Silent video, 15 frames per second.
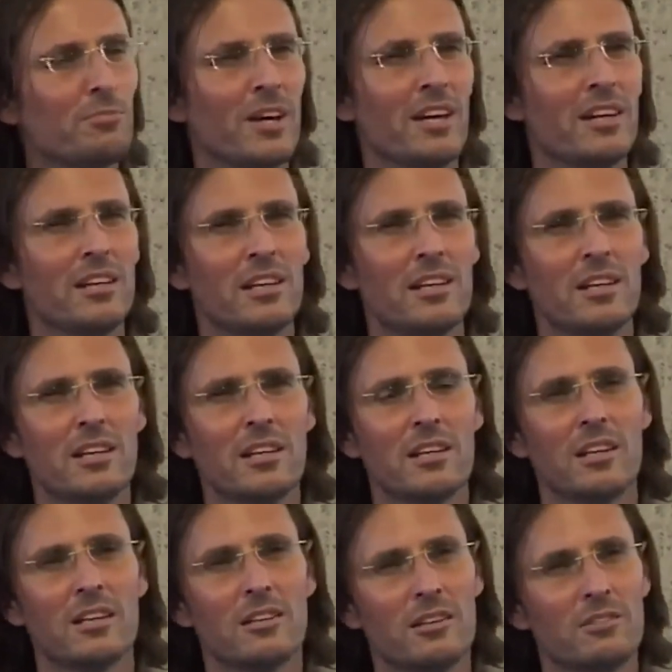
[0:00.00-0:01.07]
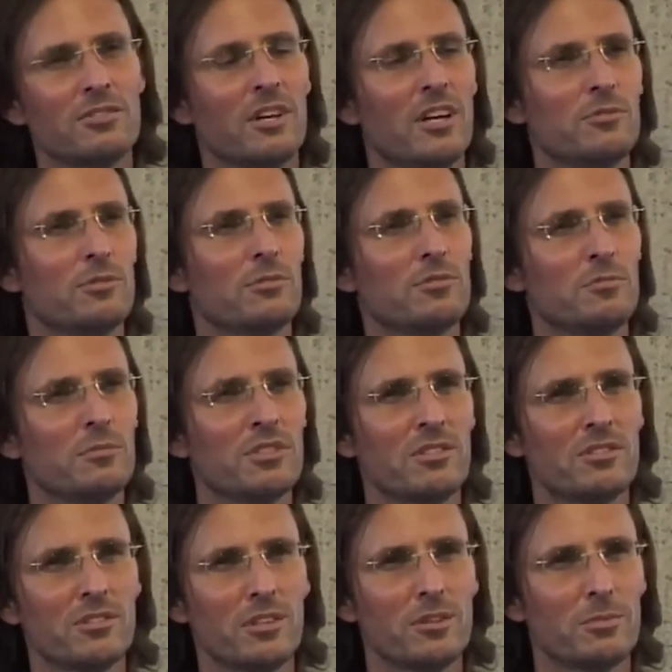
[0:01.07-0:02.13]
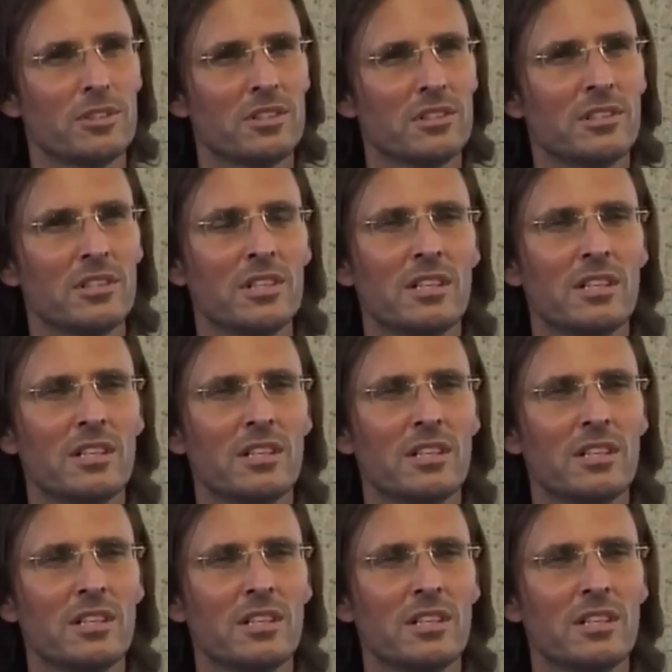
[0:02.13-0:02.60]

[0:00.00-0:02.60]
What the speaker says: but a lot of times it was misinterpreted.